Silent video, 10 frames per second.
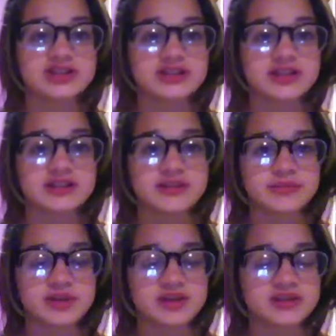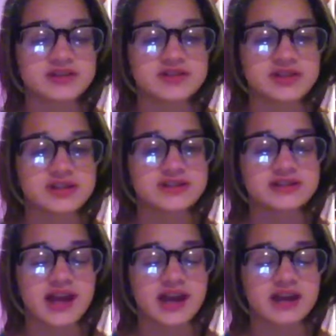she said something because if she didn't
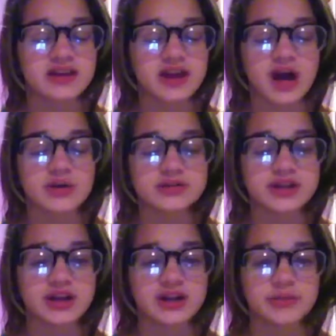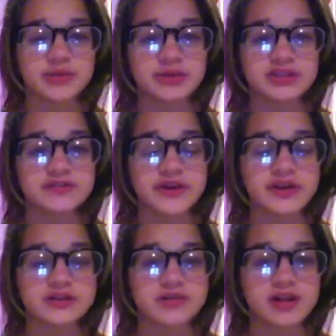say anything, I was going to end up doing these
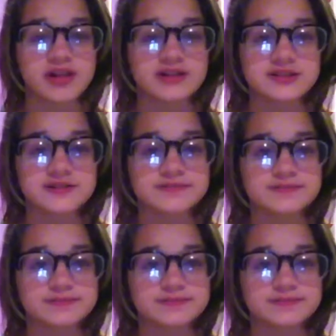videos in my closet.